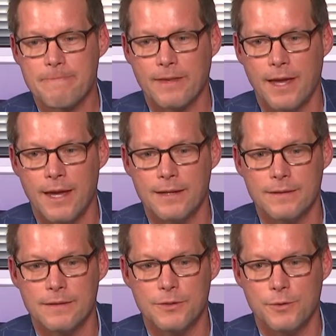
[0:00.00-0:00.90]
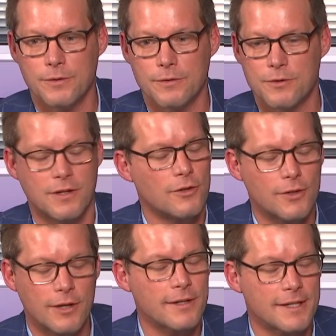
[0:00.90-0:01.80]
And you're
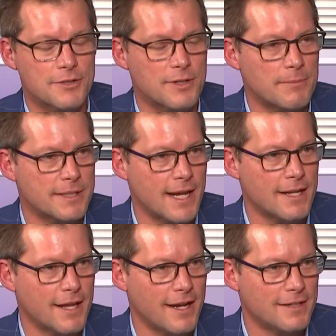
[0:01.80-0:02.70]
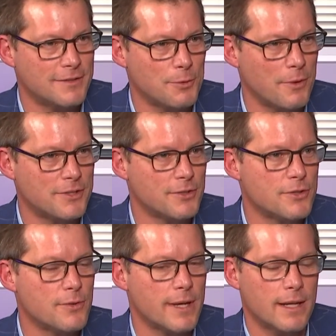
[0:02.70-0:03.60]
clearly extremely dedicated to what you're
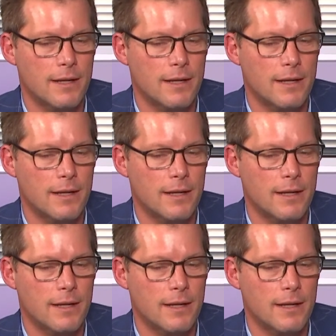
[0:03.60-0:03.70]
doing,